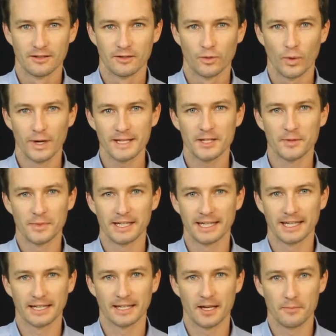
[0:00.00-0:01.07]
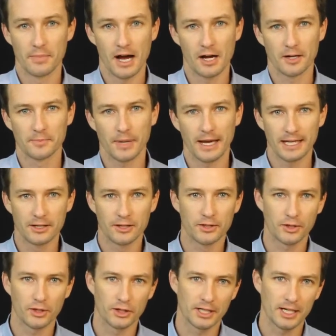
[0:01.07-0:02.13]
When speaking about paid
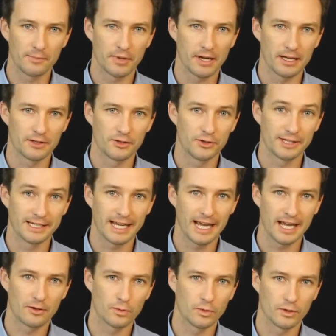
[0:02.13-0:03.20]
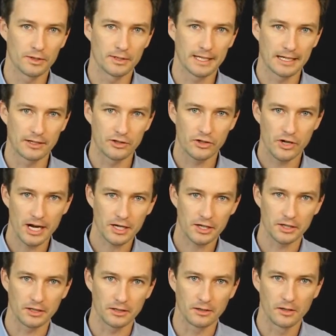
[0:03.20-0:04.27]
search campaigns using AdWords and
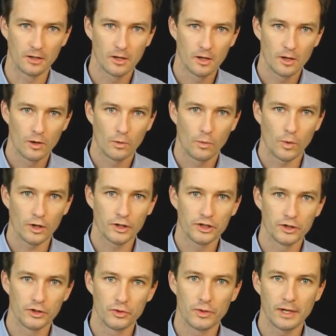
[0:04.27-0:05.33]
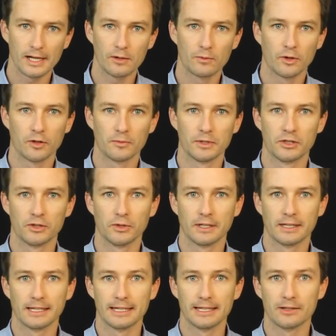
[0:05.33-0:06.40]
traction, what you really want to be
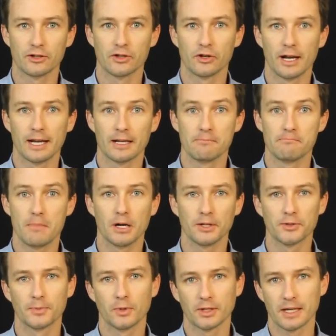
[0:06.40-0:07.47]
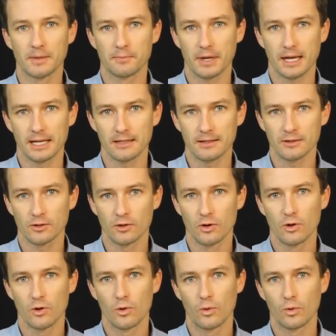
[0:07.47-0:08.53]
doing is creating multiple campaigns,
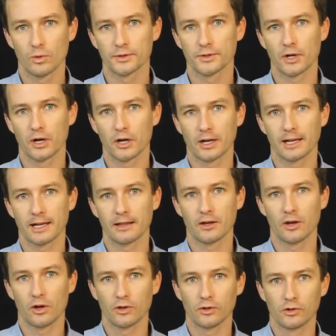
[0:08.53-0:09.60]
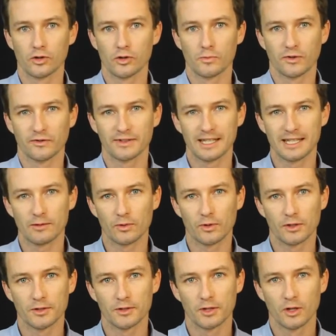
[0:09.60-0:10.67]
all targeting their own group of
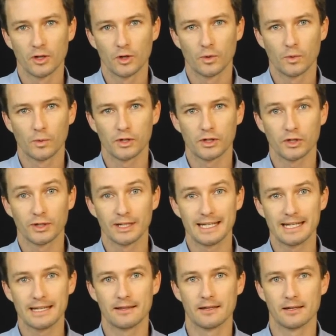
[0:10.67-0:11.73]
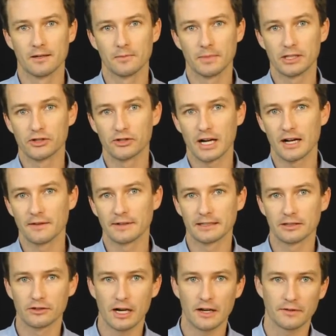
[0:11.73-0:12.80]
keywords, which could either be
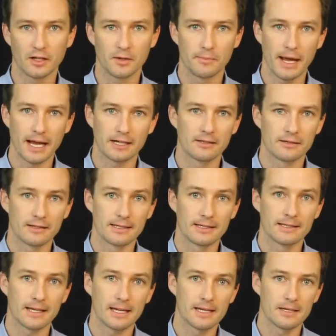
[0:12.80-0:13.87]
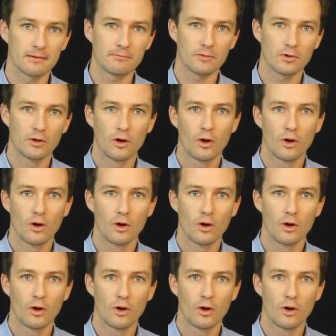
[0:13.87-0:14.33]
driving traffic back to the same